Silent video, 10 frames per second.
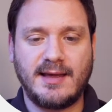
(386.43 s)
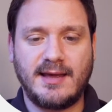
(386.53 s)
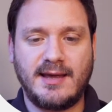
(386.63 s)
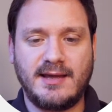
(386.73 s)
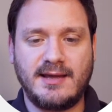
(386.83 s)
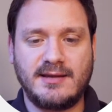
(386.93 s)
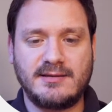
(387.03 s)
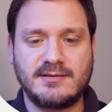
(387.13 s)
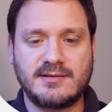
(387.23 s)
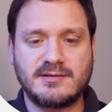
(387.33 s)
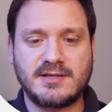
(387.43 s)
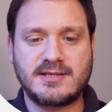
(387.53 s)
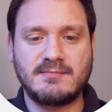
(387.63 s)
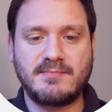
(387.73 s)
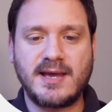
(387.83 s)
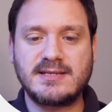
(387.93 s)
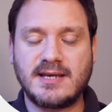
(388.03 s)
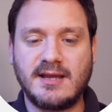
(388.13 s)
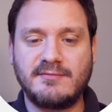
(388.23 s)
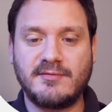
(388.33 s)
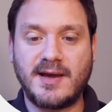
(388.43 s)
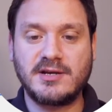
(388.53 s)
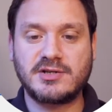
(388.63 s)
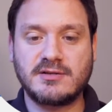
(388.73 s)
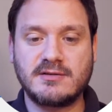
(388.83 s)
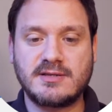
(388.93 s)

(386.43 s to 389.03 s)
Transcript: and just some basic information